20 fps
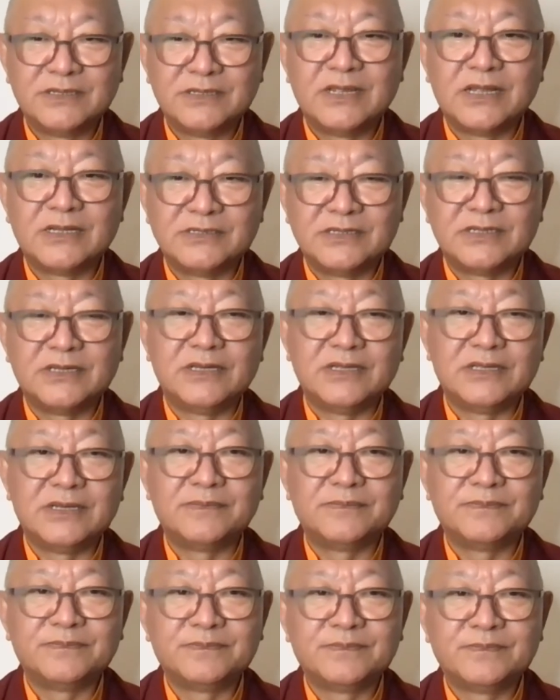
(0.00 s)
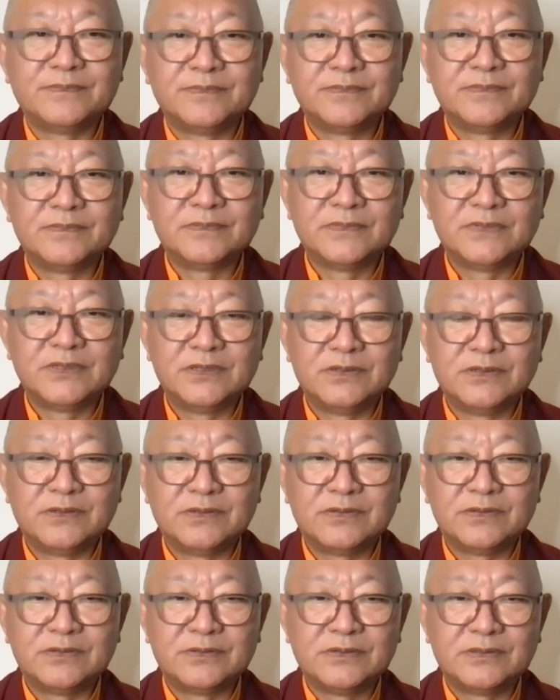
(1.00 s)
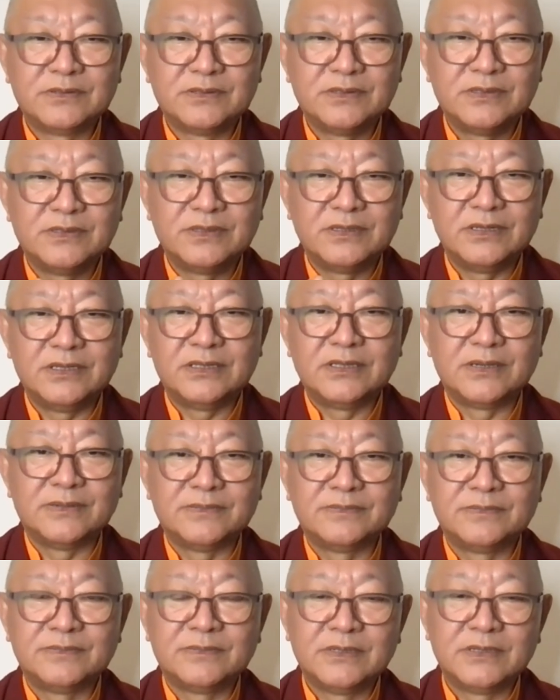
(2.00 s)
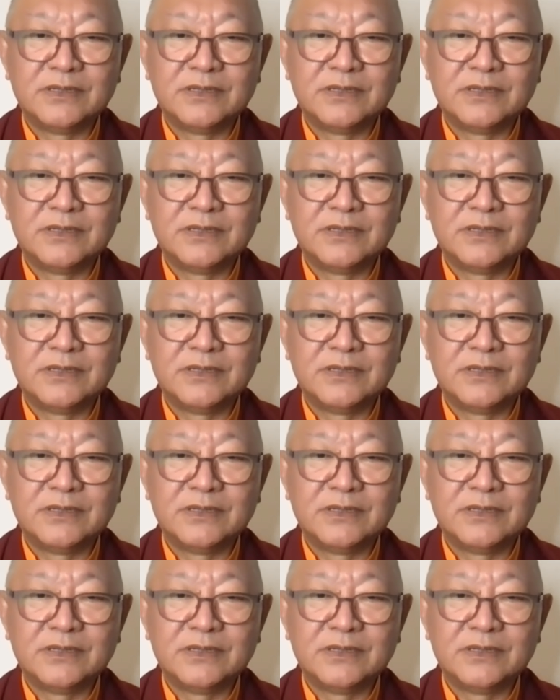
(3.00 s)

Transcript: That's Yidam, the Yidam,